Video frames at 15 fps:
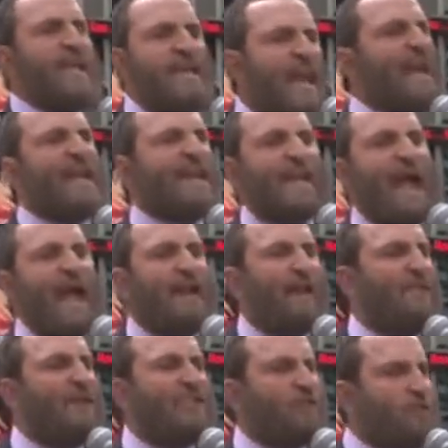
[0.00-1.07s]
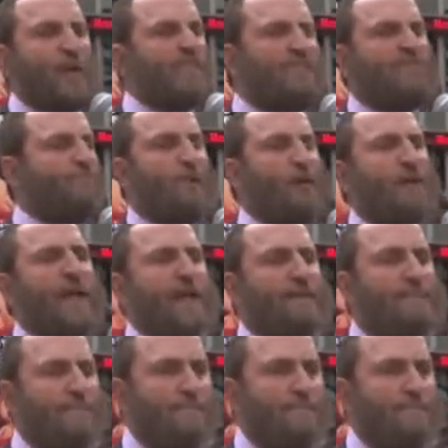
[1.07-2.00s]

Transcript: yet again on the streets of Berlin?